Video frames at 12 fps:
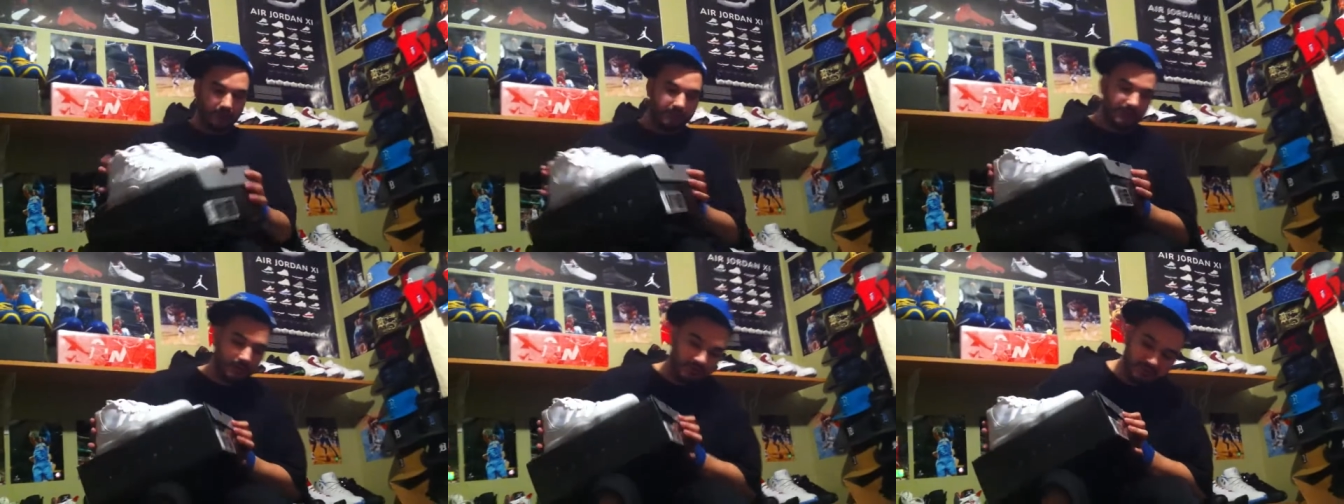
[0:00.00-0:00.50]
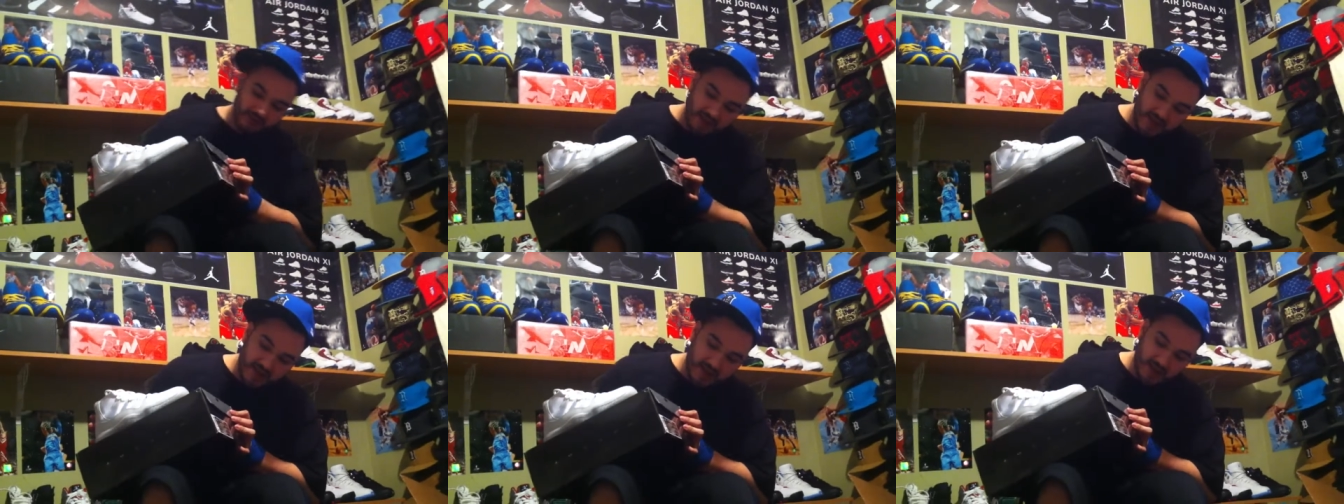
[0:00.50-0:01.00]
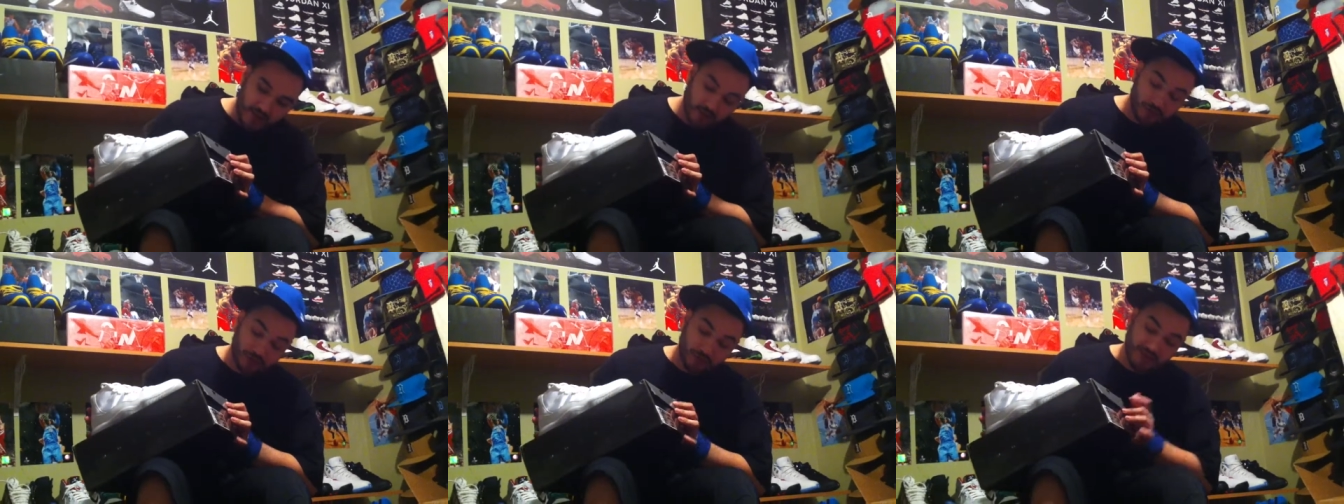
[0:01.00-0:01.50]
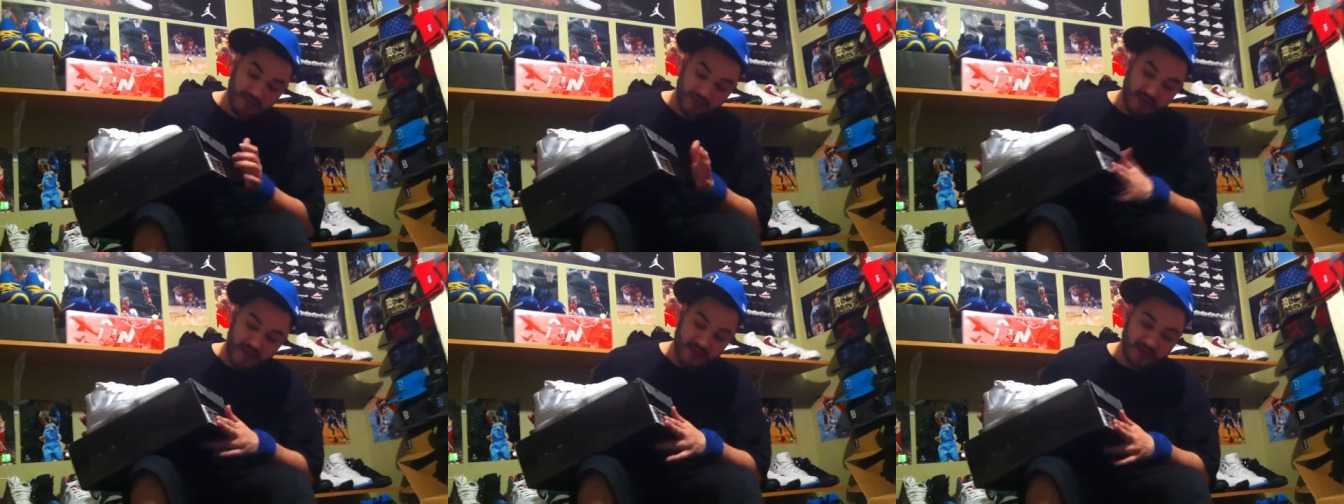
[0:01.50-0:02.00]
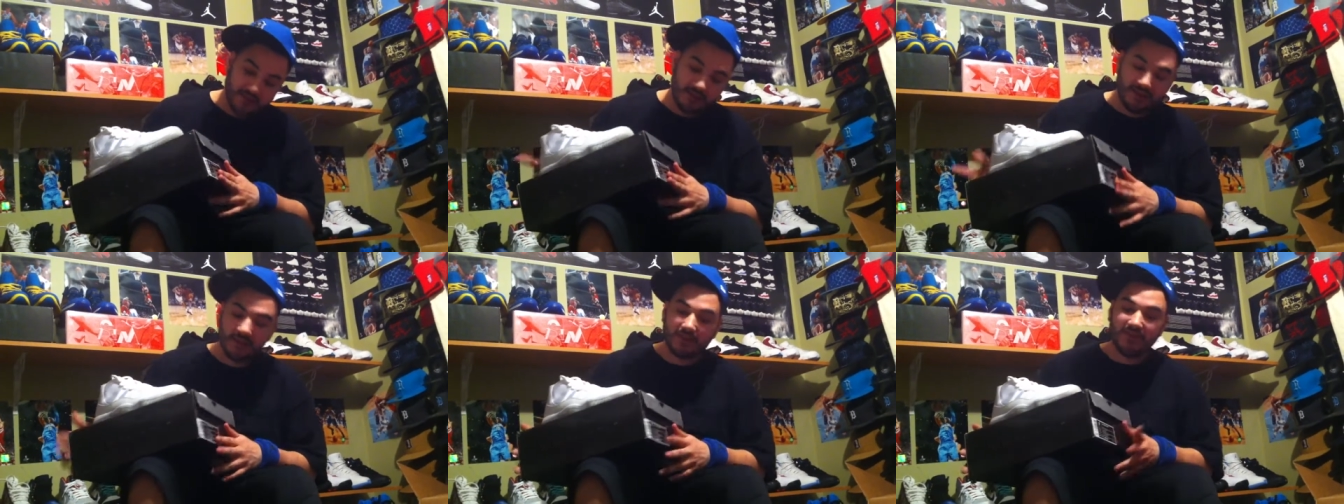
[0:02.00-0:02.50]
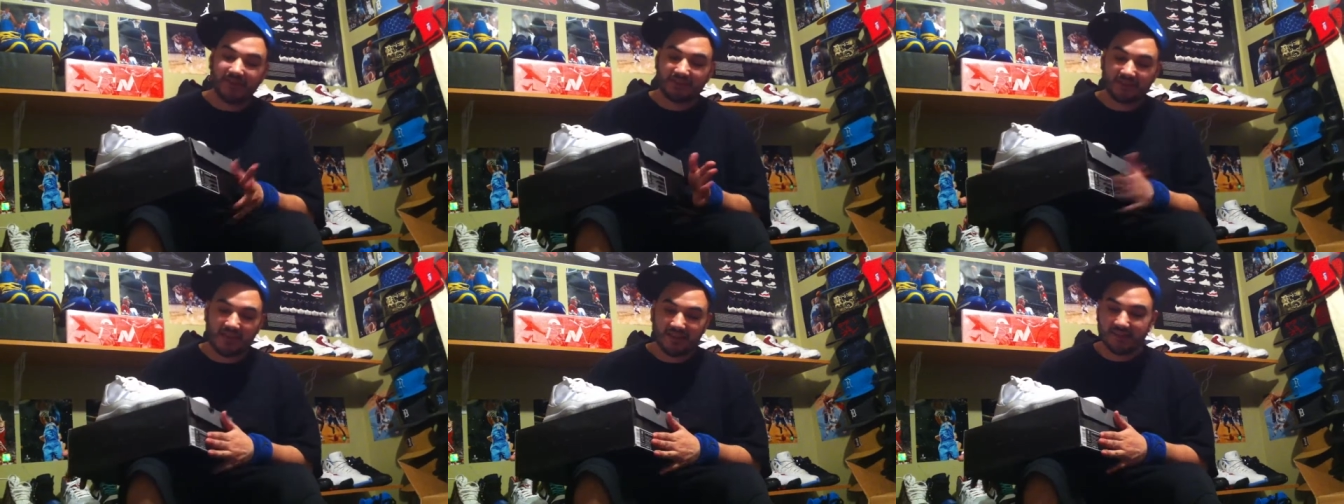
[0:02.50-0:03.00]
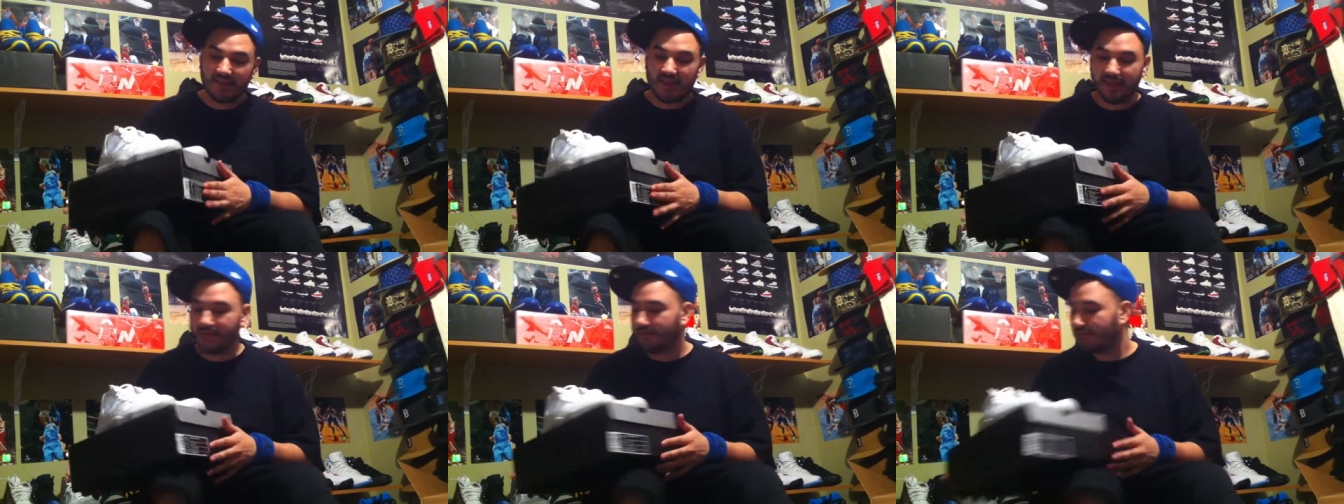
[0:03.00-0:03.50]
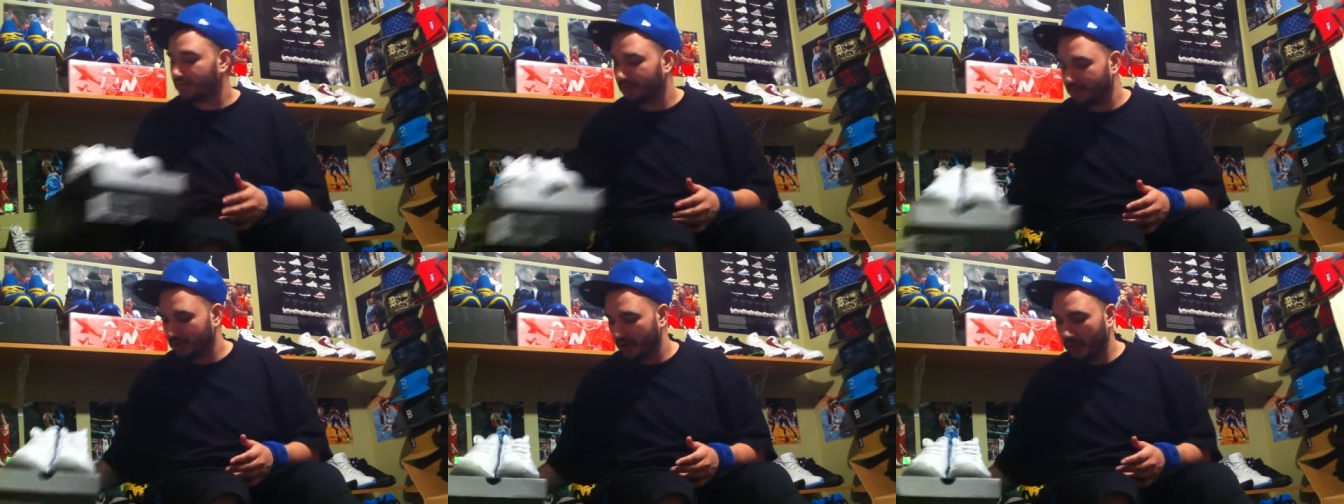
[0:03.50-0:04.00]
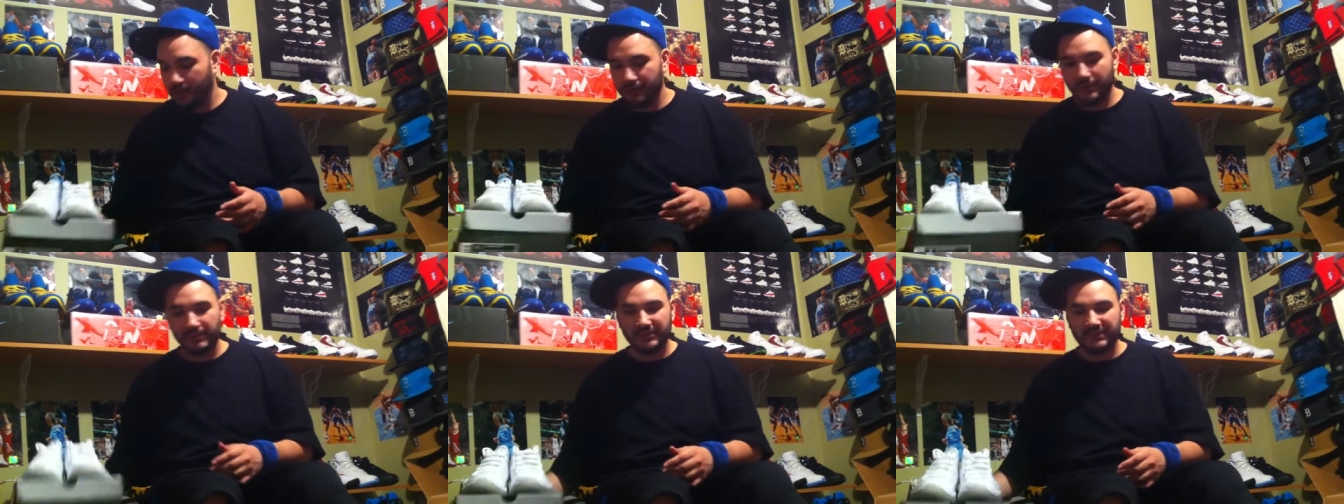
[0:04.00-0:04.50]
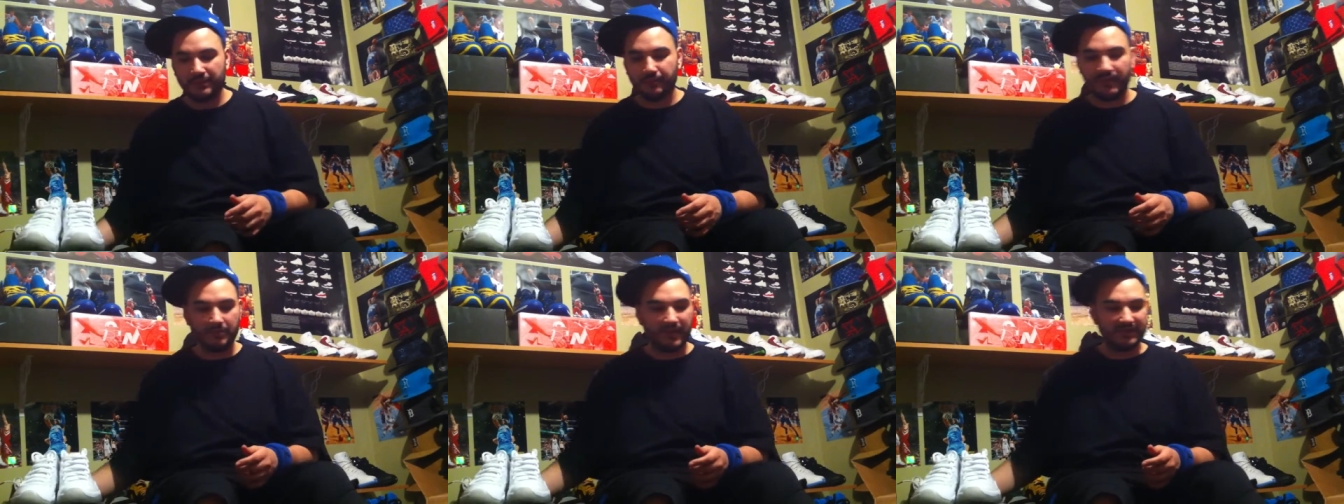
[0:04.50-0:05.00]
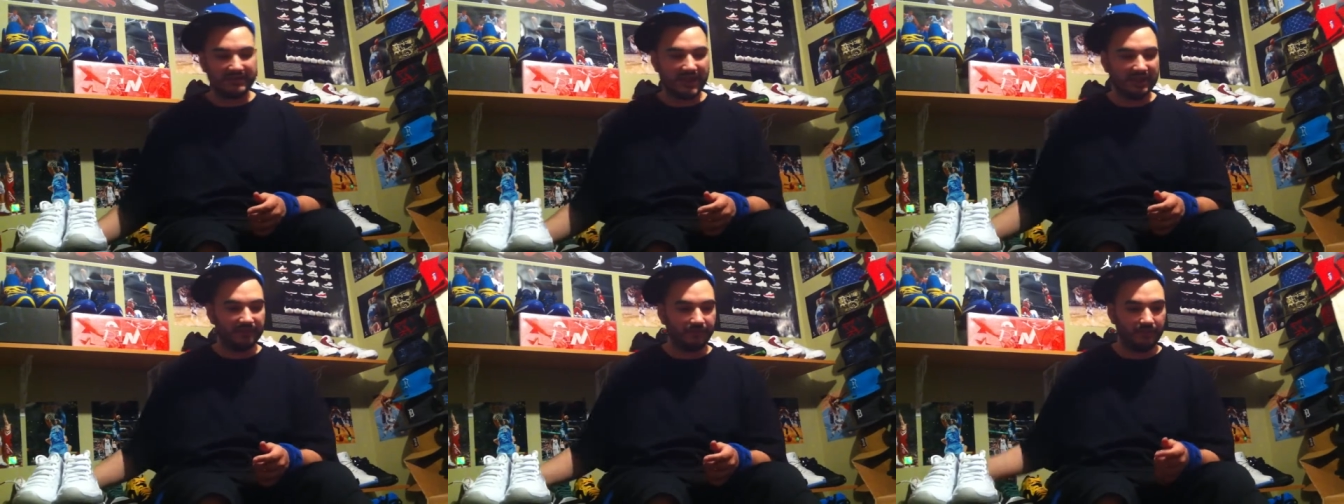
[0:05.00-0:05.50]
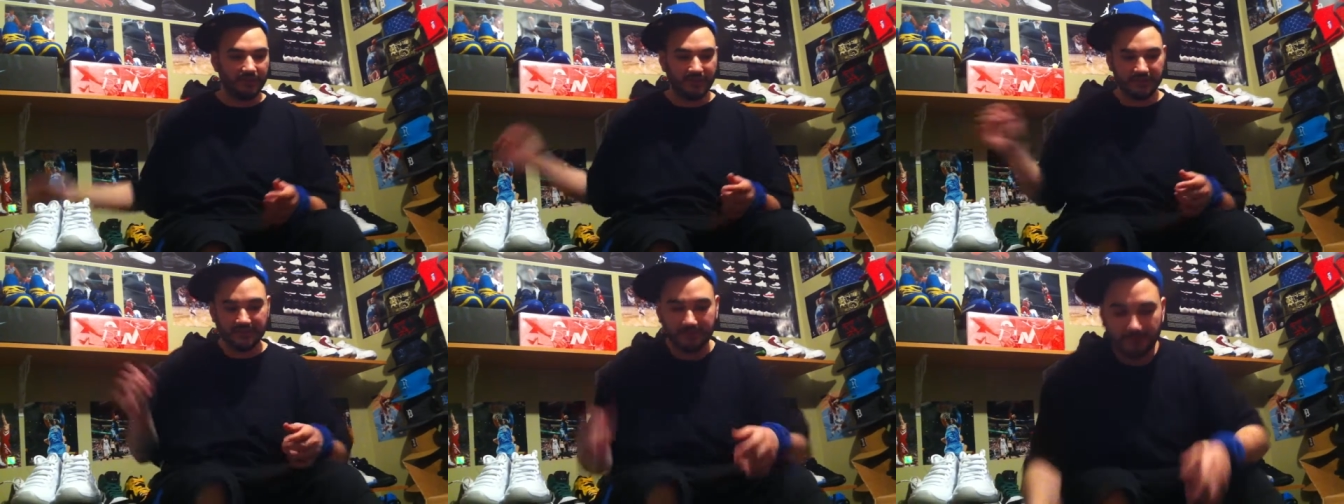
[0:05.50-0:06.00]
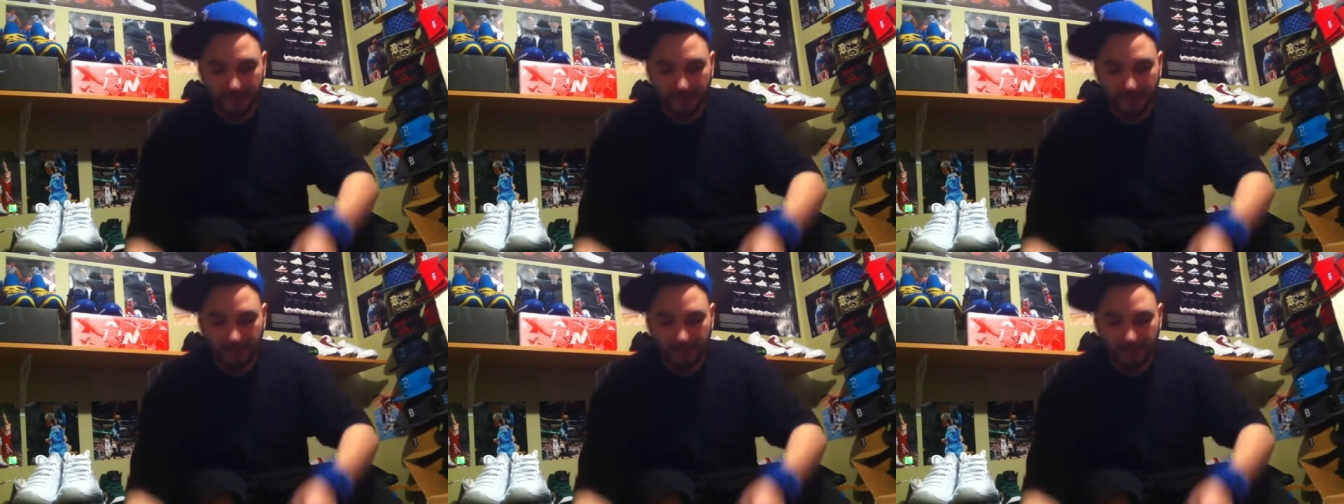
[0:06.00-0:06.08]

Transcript: But um, these are nine and a half. Oh, excuse me, these are nine. These are size nine. I'm gonna I'm gonna separate them by size for you guys.